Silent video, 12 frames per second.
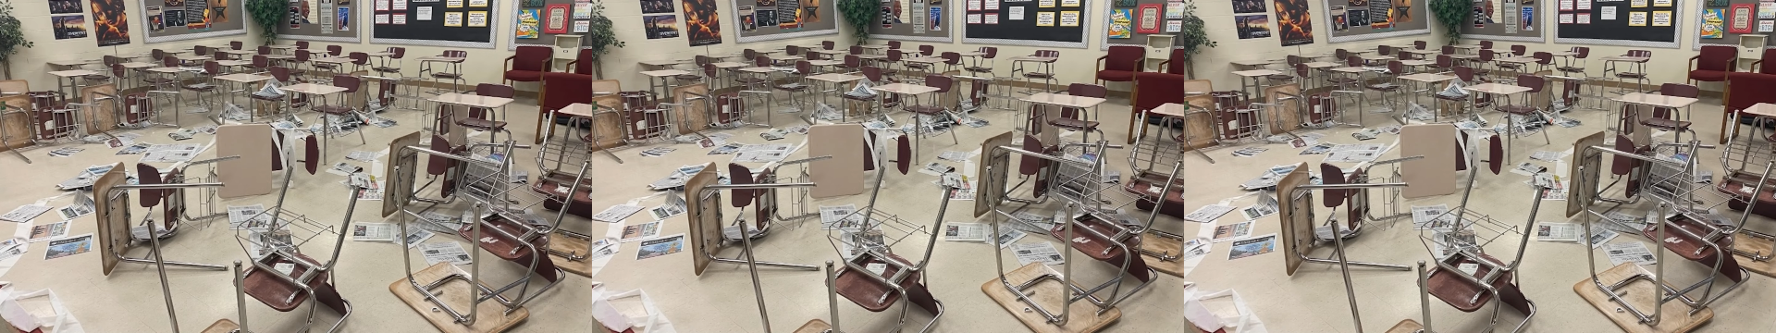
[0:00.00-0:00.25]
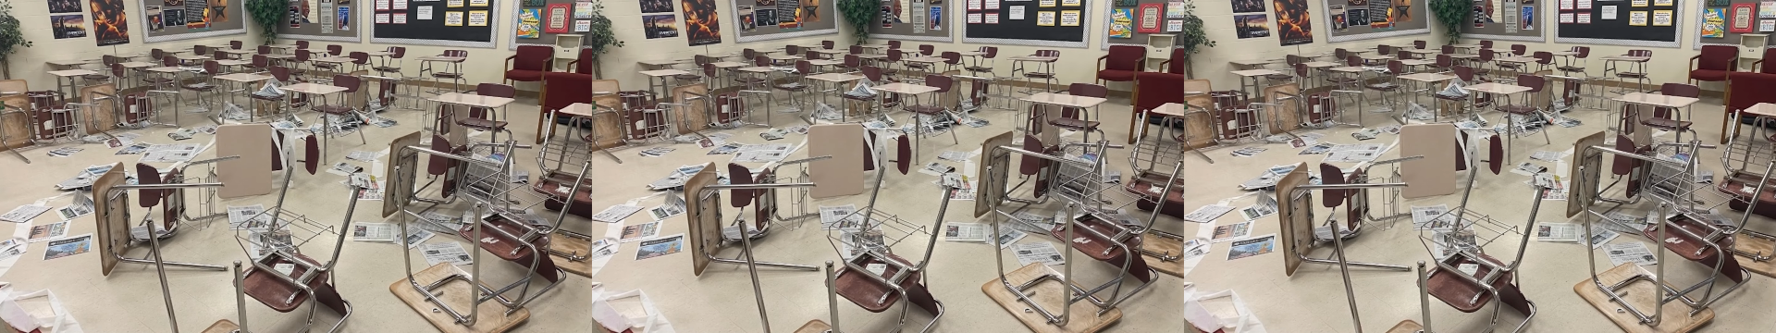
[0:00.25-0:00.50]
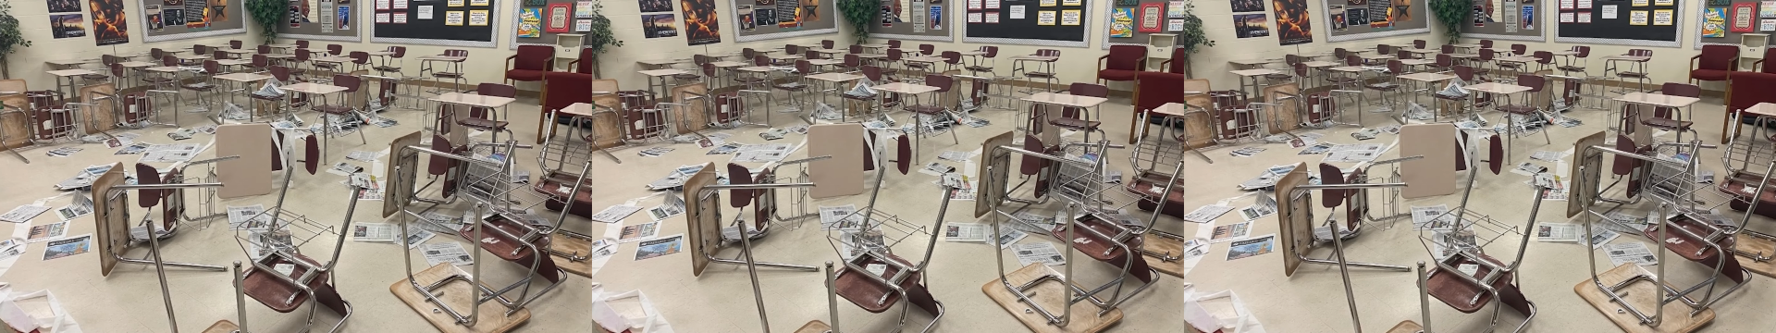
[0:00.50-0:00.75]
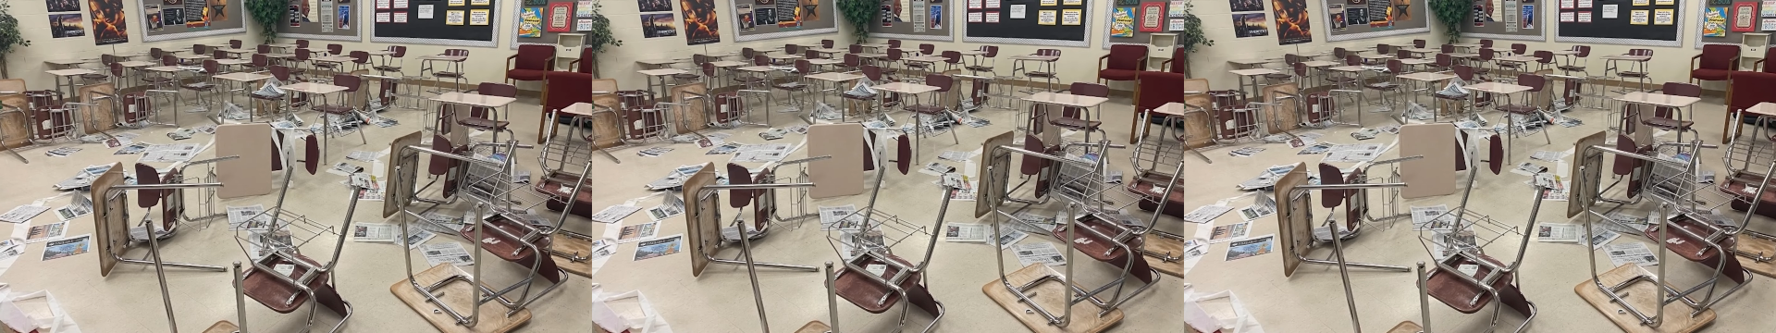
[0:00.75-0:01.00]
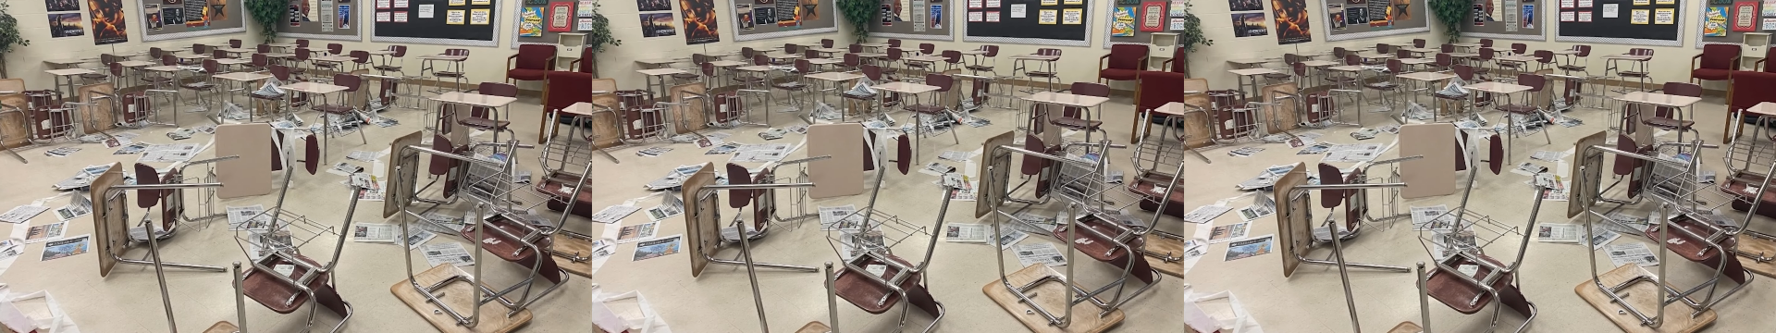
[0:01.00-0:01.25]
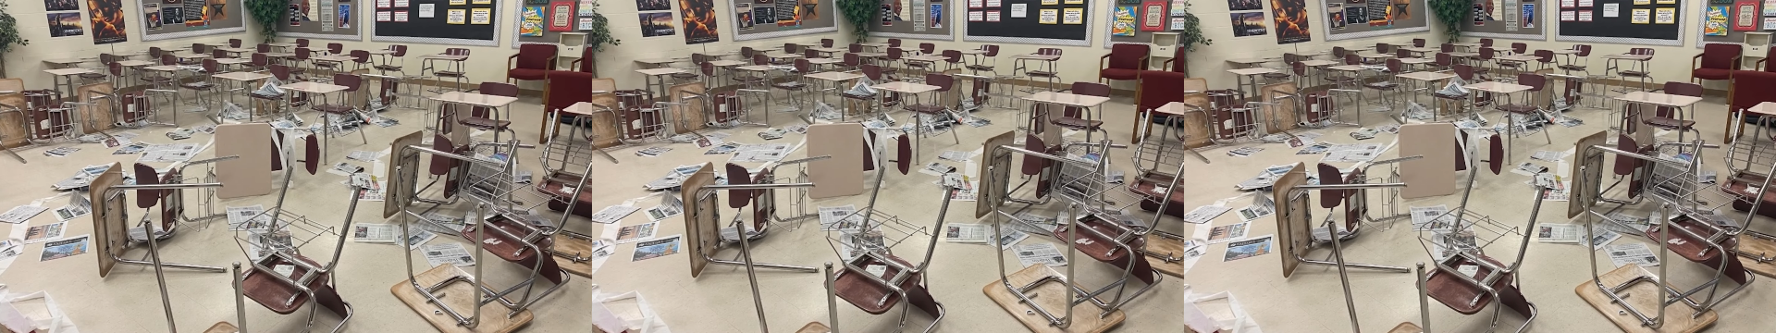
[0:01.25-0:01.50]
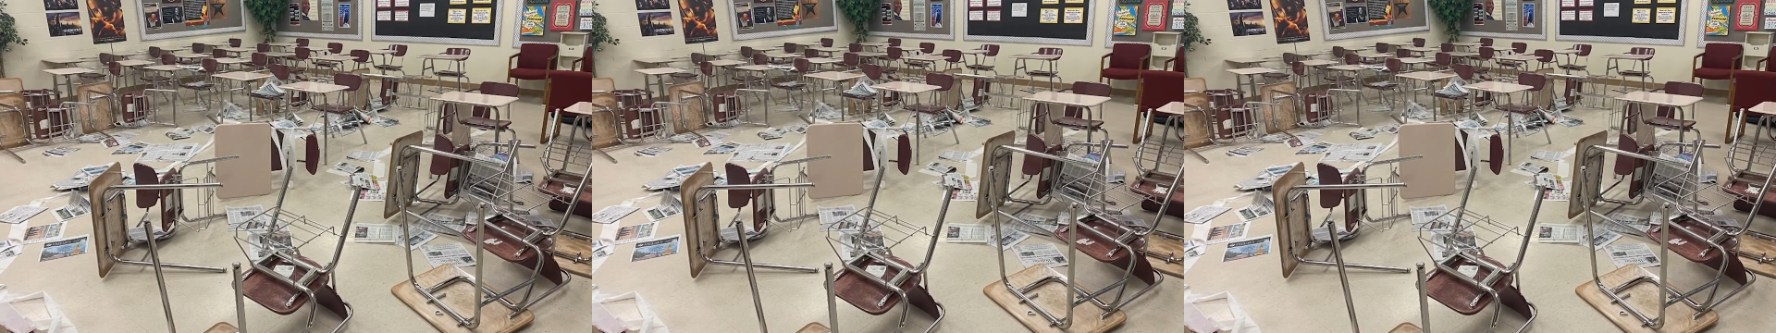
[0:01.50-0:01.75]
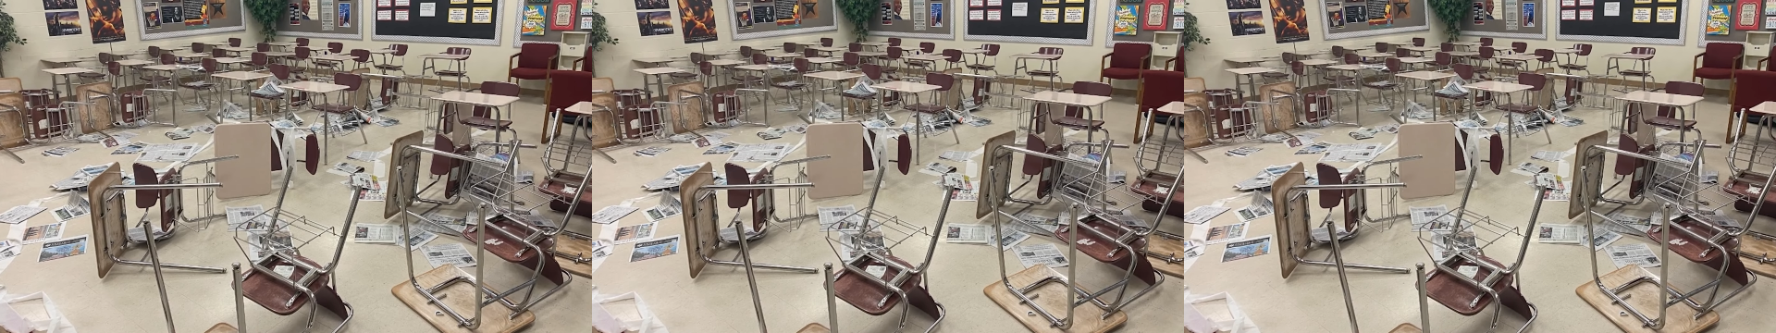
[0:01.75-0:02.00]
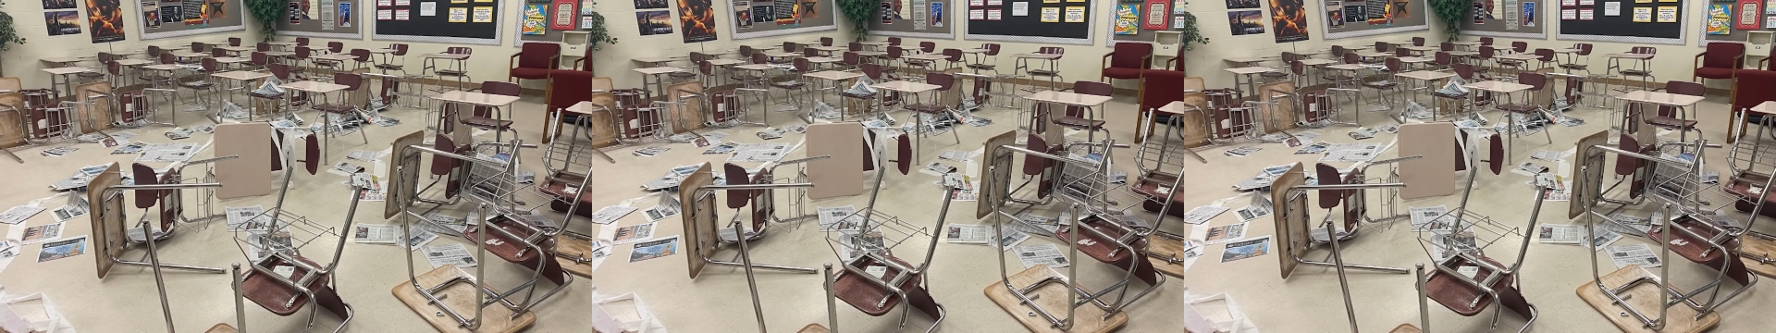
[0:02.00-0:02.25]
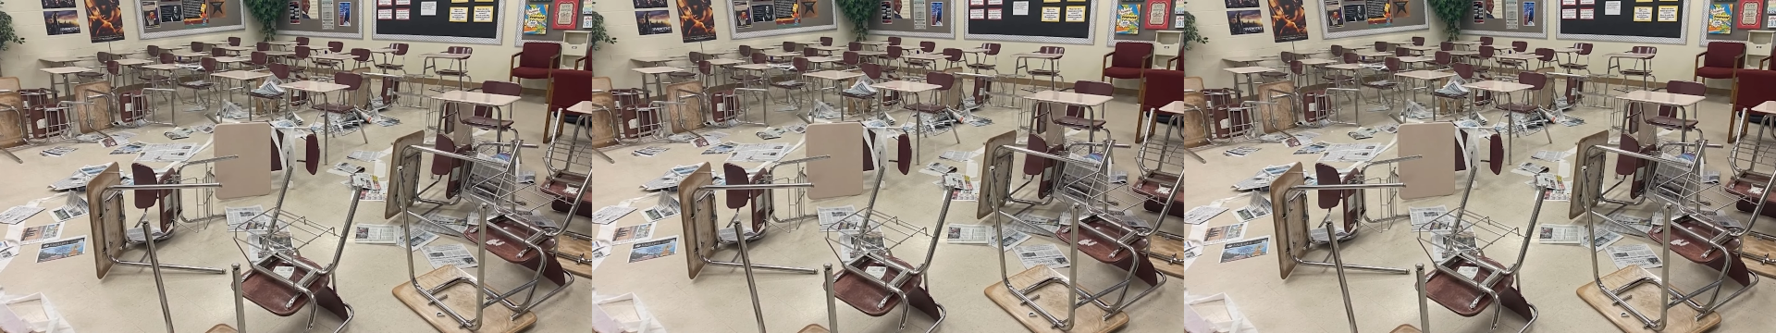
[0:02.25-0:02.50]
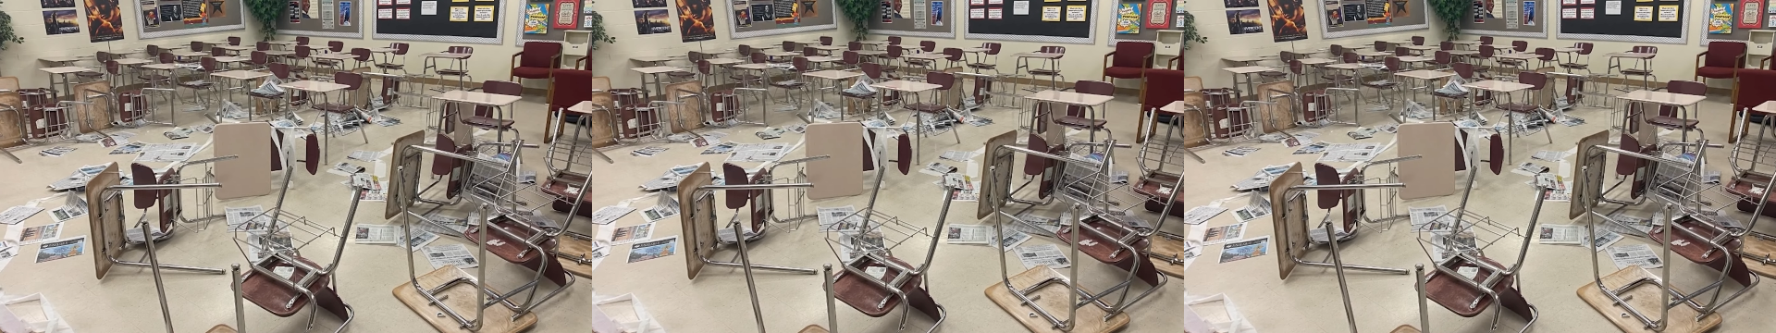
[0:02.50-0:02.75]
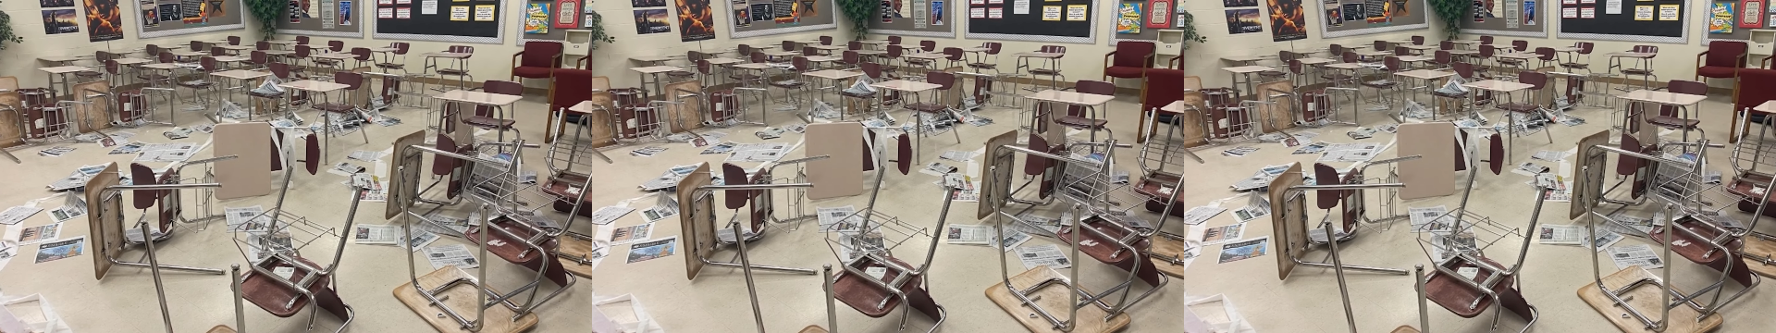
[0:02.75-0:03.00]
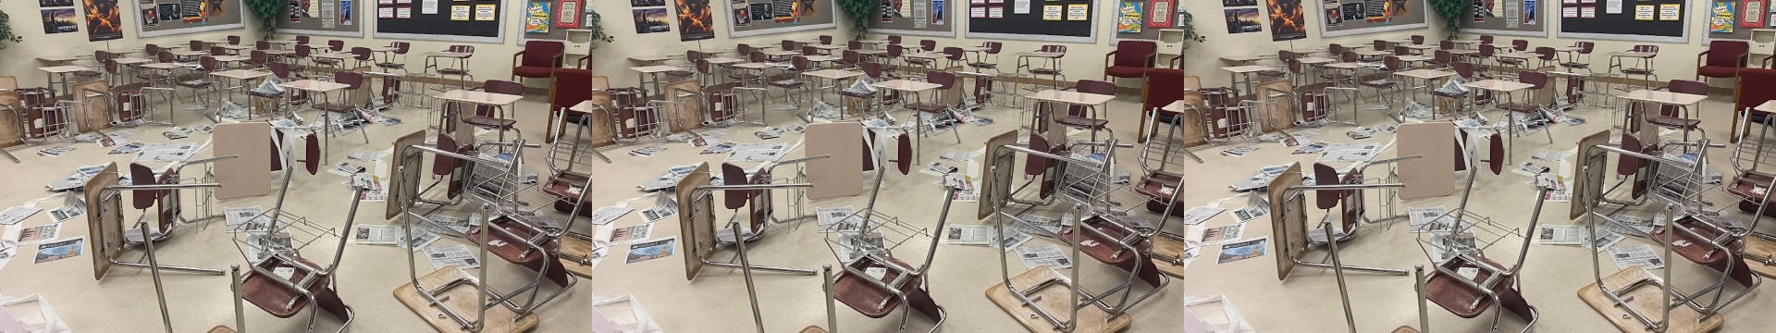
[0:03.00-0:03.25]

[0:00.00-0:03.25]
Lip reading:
[unreadable: no face in view]